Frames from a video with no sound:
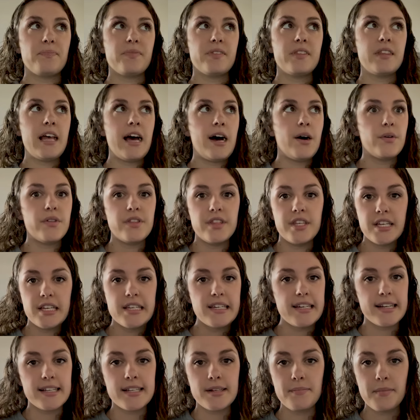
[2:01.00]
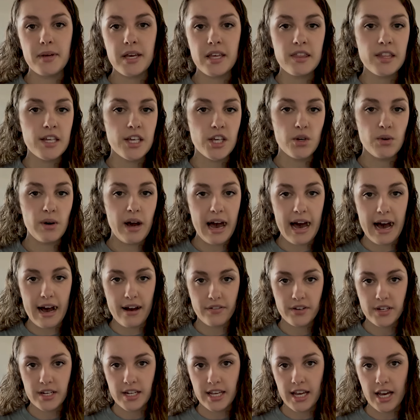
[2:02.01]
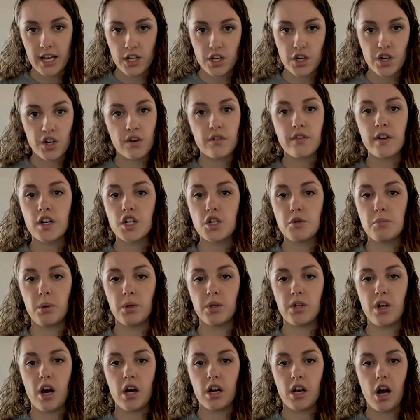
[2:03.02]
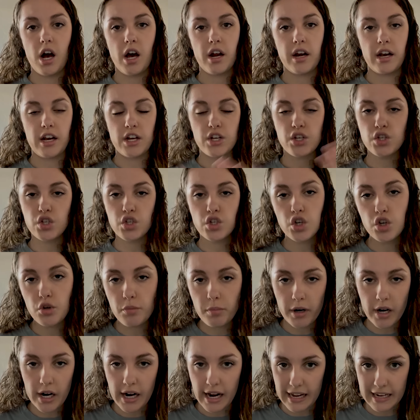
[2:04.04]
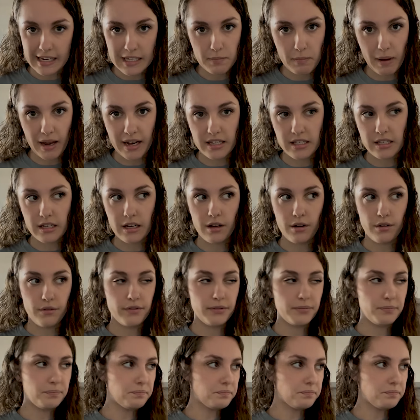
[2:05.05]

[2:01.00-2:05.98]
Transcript: Now, this doesn't mean that you have to get your French Bulldog on a super expensive